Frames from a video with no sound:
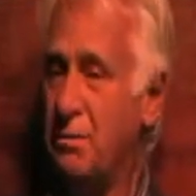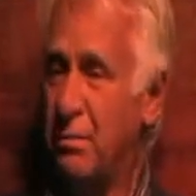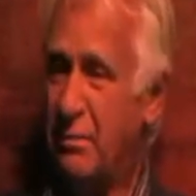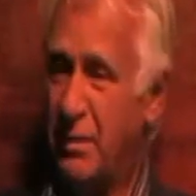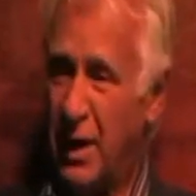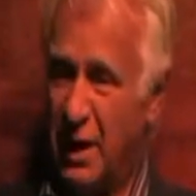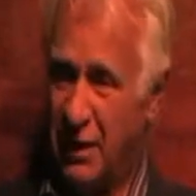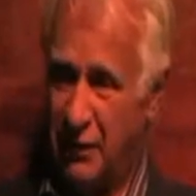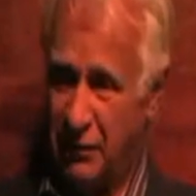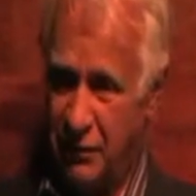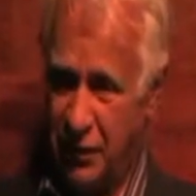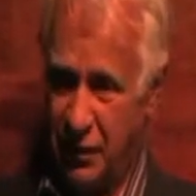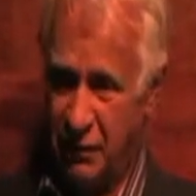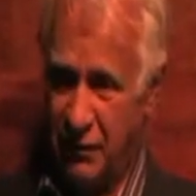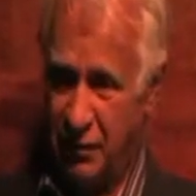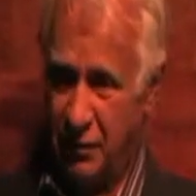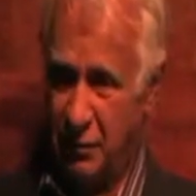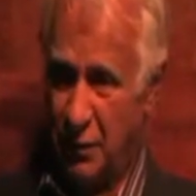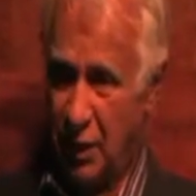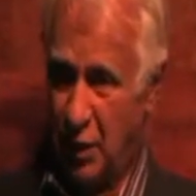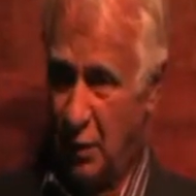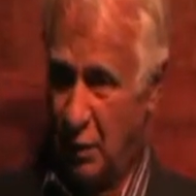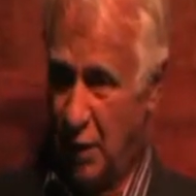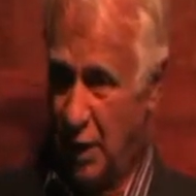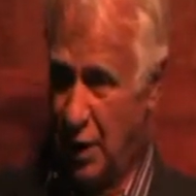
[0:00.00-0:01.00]
Benefit from
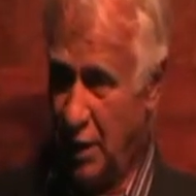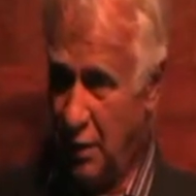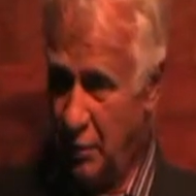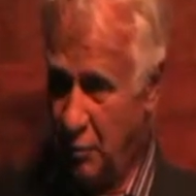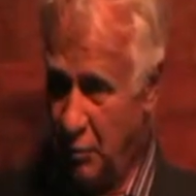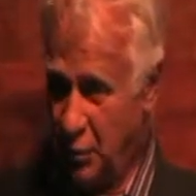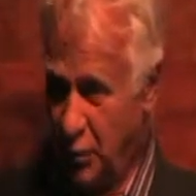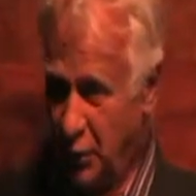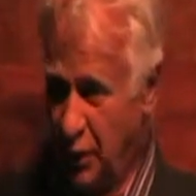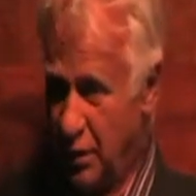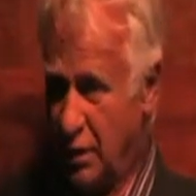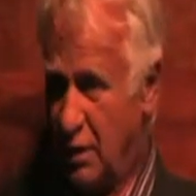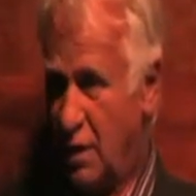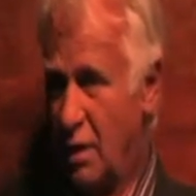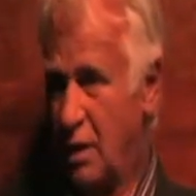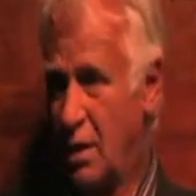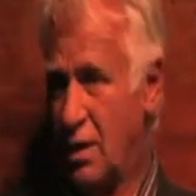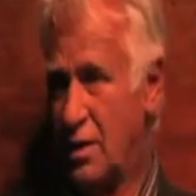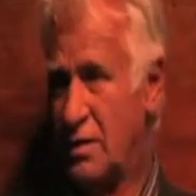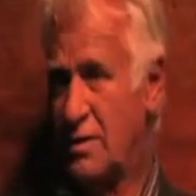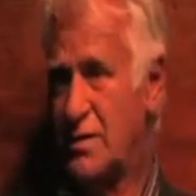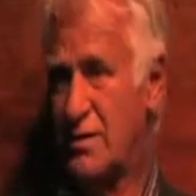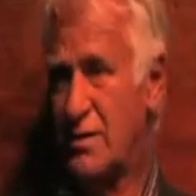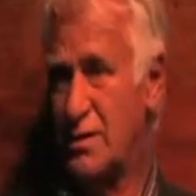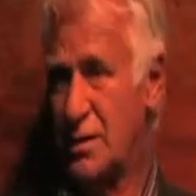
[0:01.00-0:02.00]
lower input
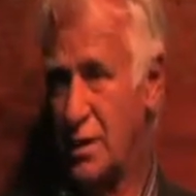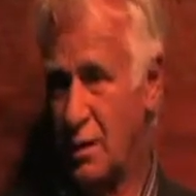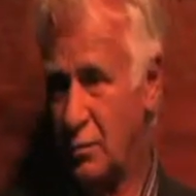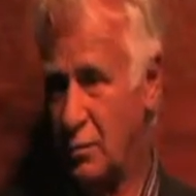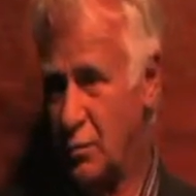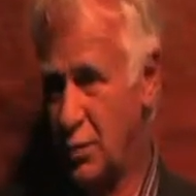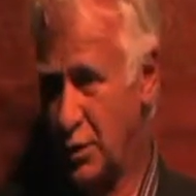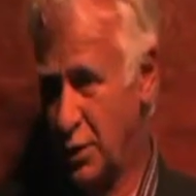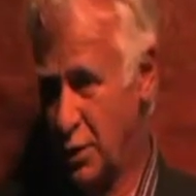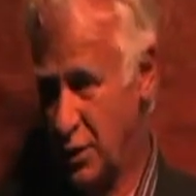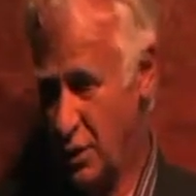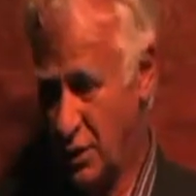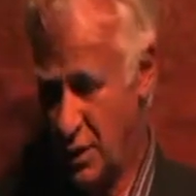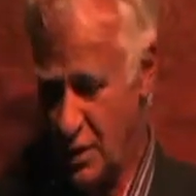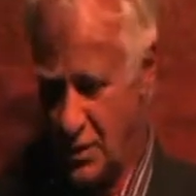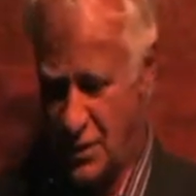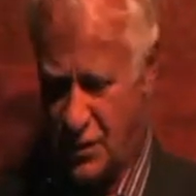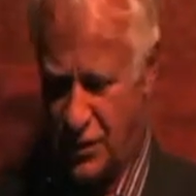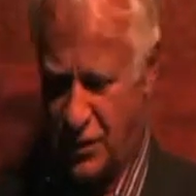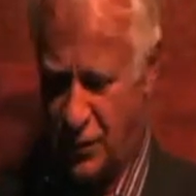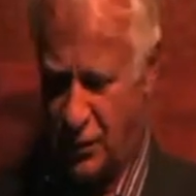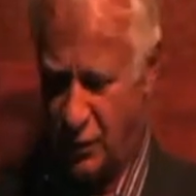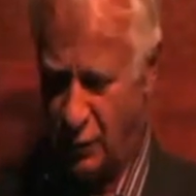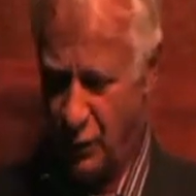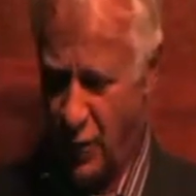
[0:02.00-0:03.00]
costs. Input
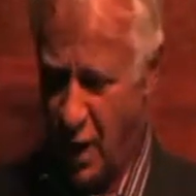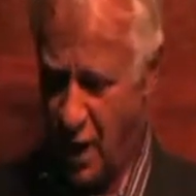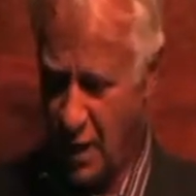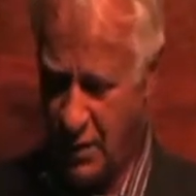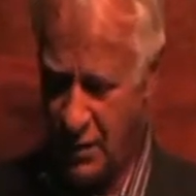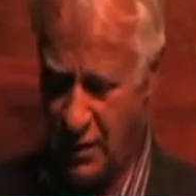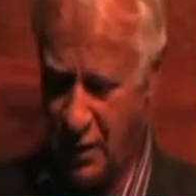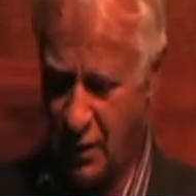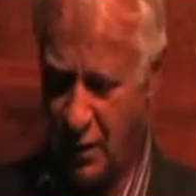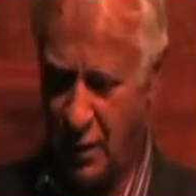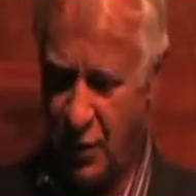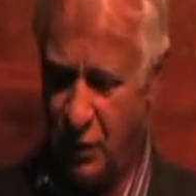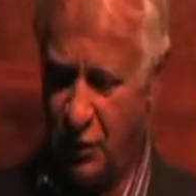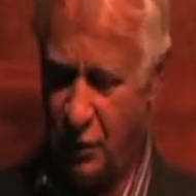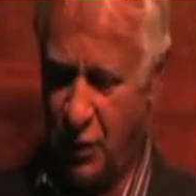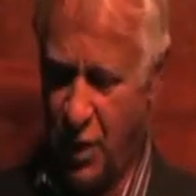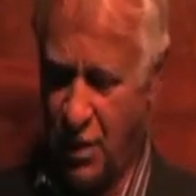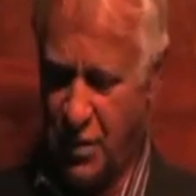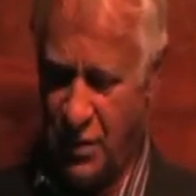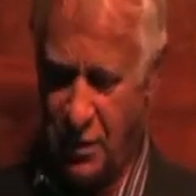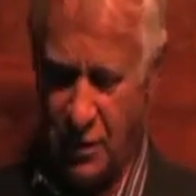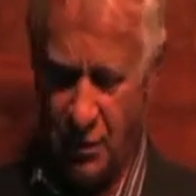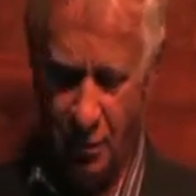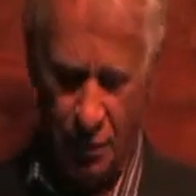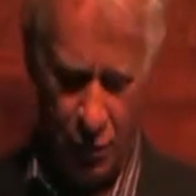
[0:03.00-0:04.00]
costs are rising
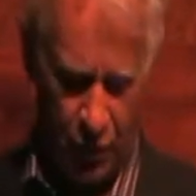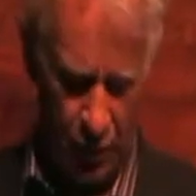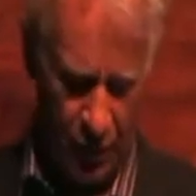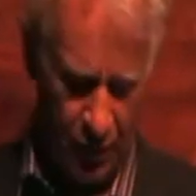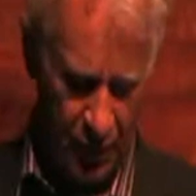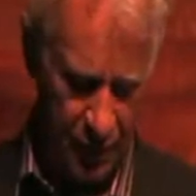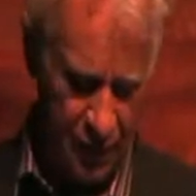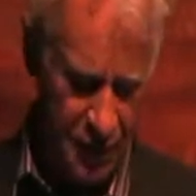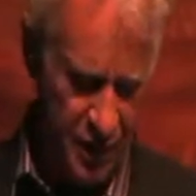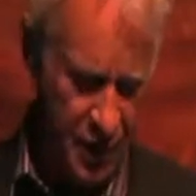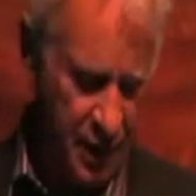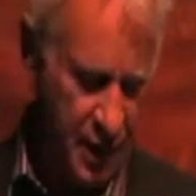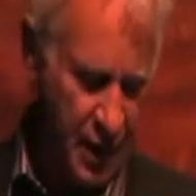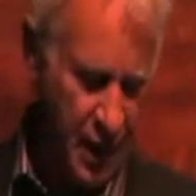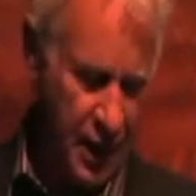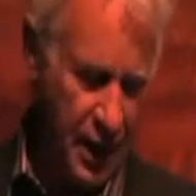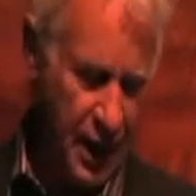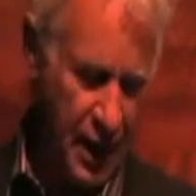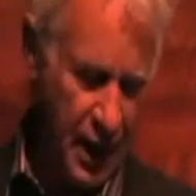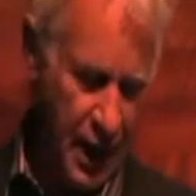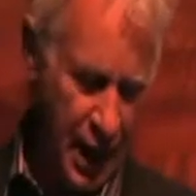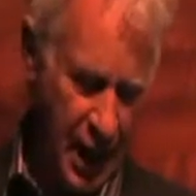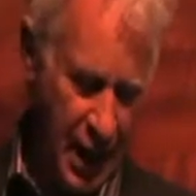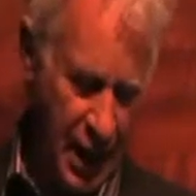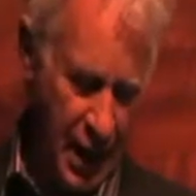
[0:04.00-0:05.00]
across the board,
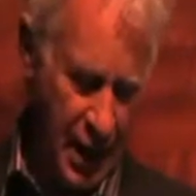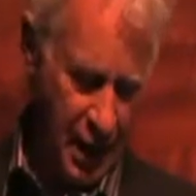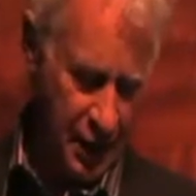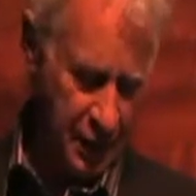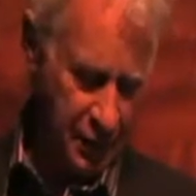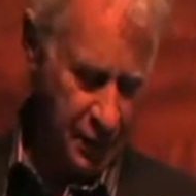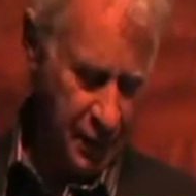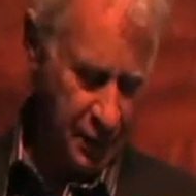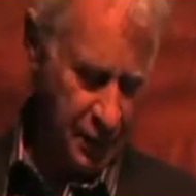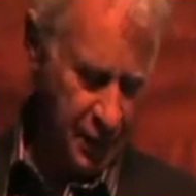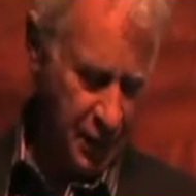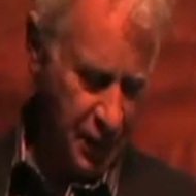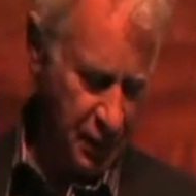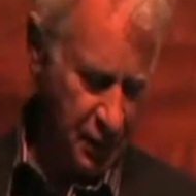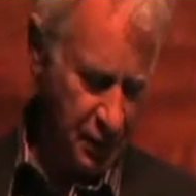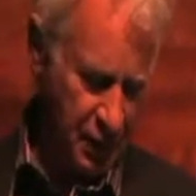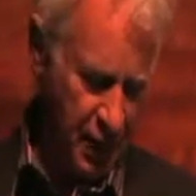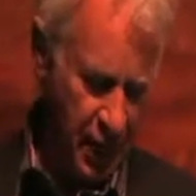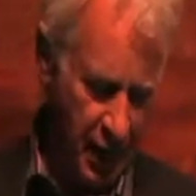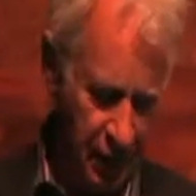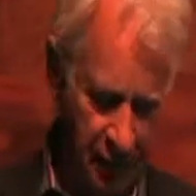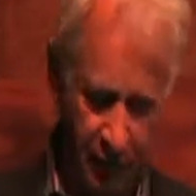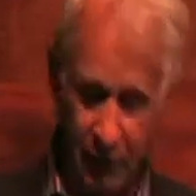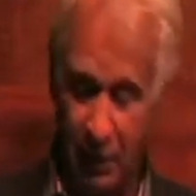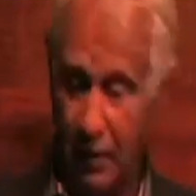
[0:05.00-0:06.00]
and they'll
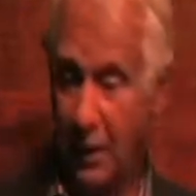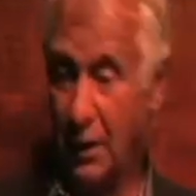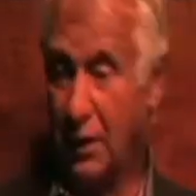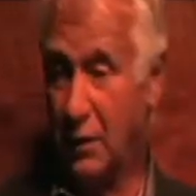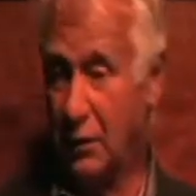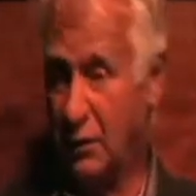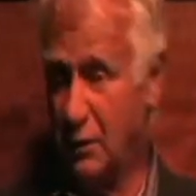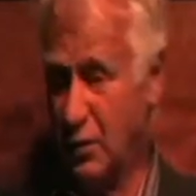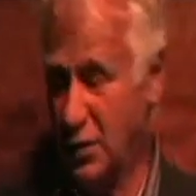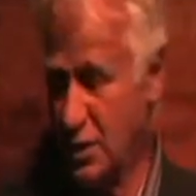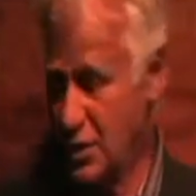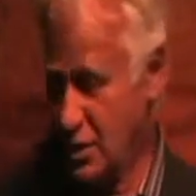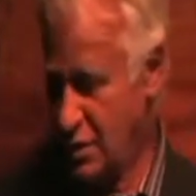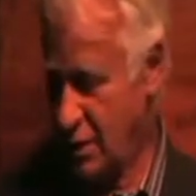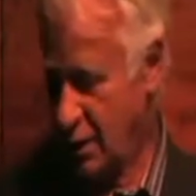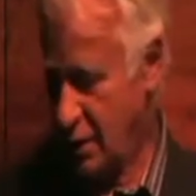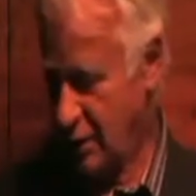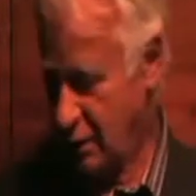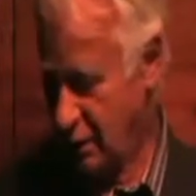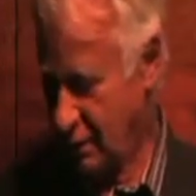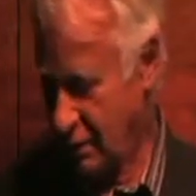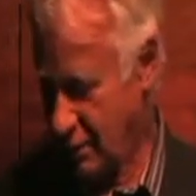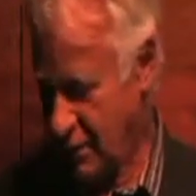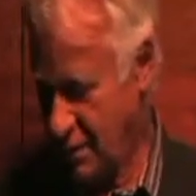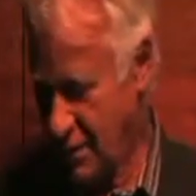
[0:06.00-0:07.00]
get increased
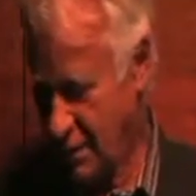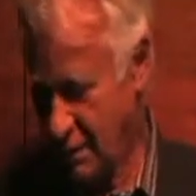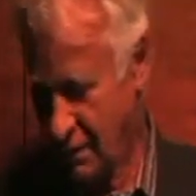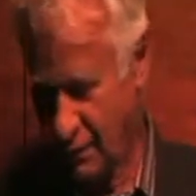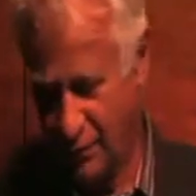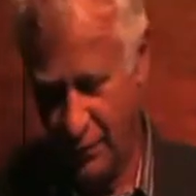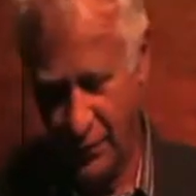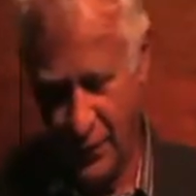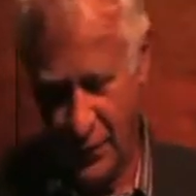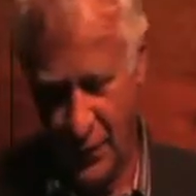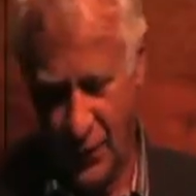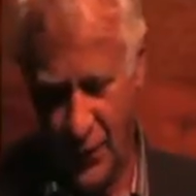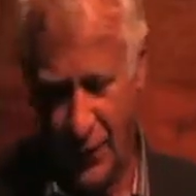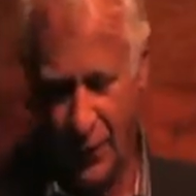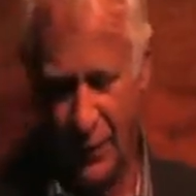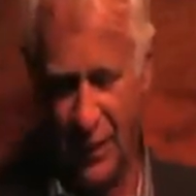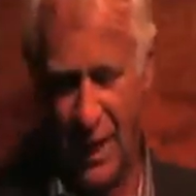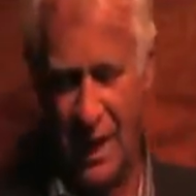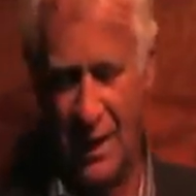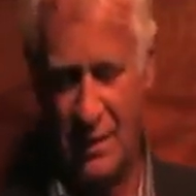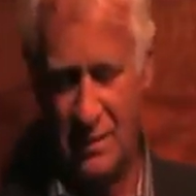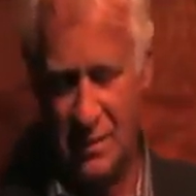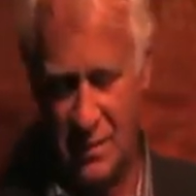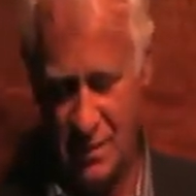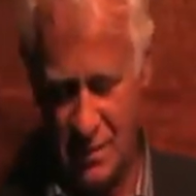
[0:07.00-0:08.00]
yields. So
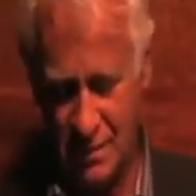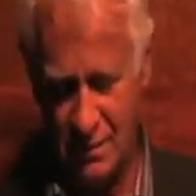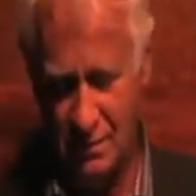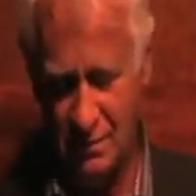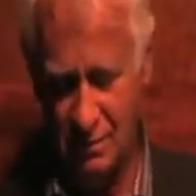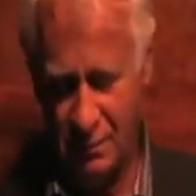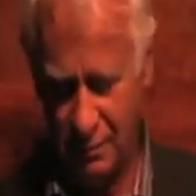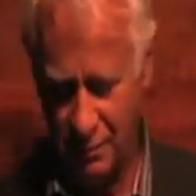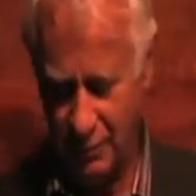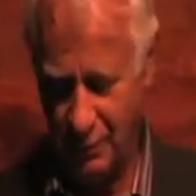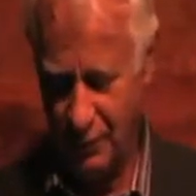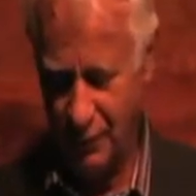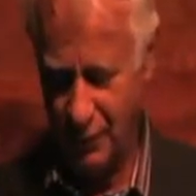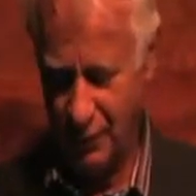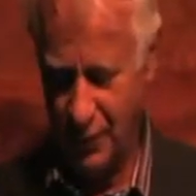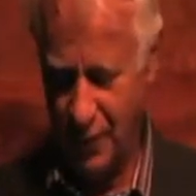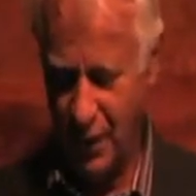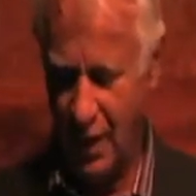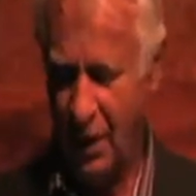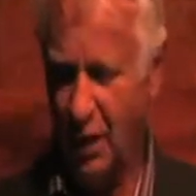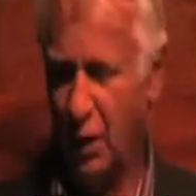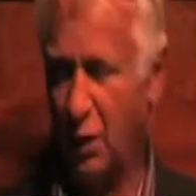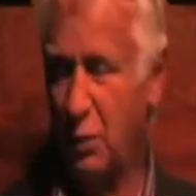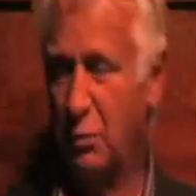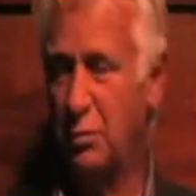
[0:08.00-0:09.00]
that's the
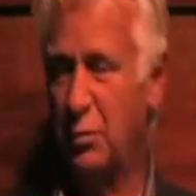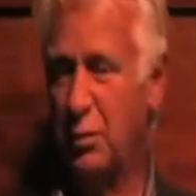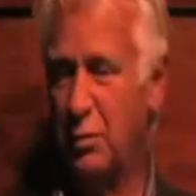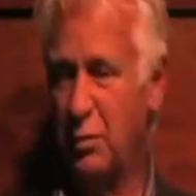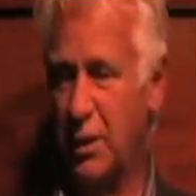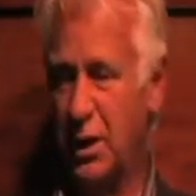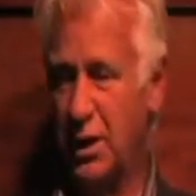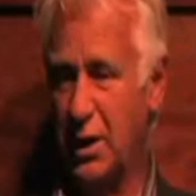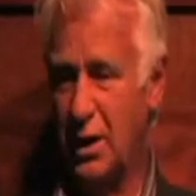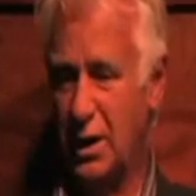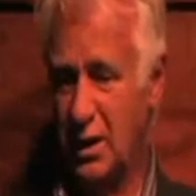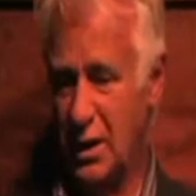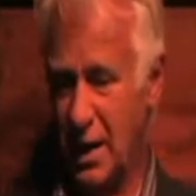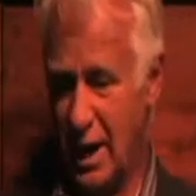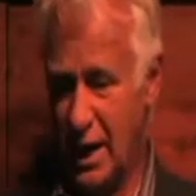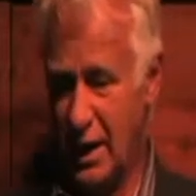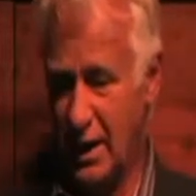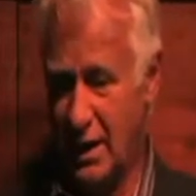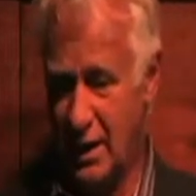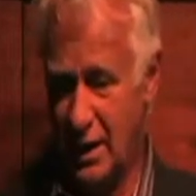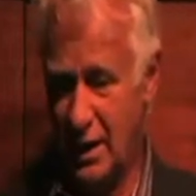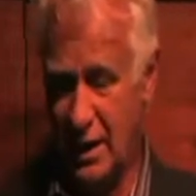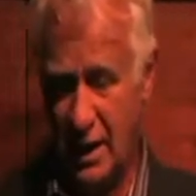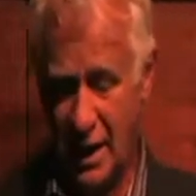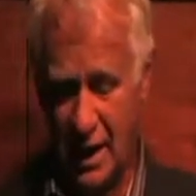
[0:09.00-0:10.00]
hope. But in
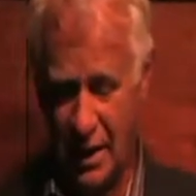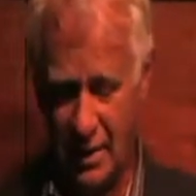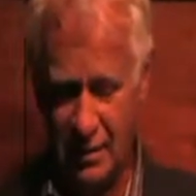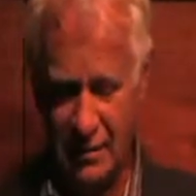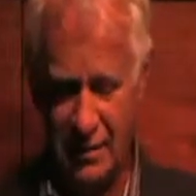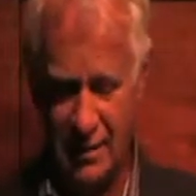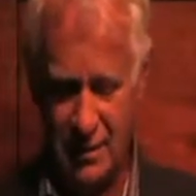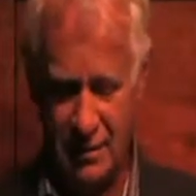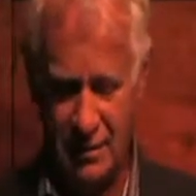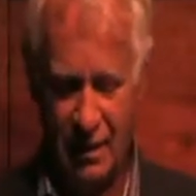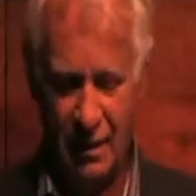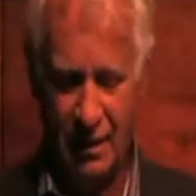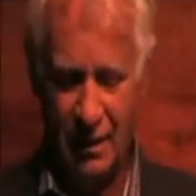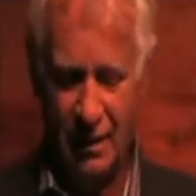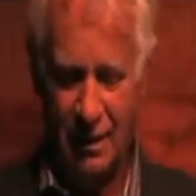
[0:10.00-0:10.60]
any case,